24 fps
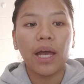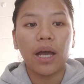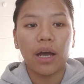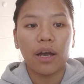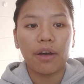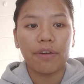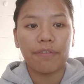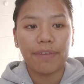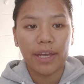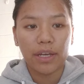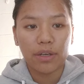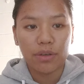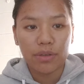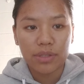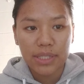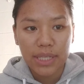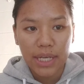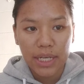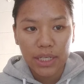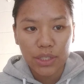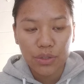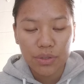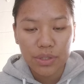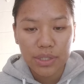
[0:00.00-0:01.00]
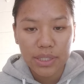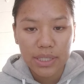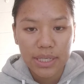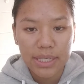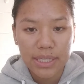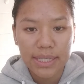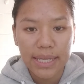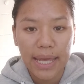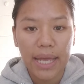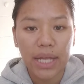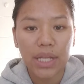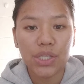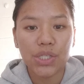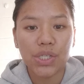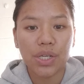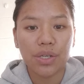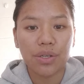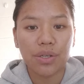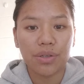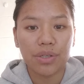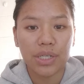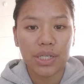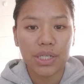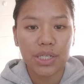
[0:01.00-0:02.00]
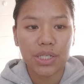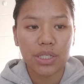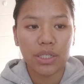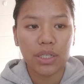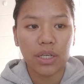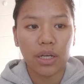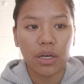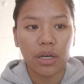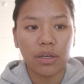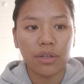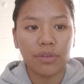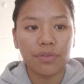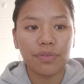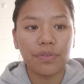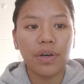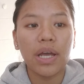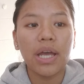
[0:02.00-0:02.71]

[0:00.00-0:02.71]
phagocytosis, and generation of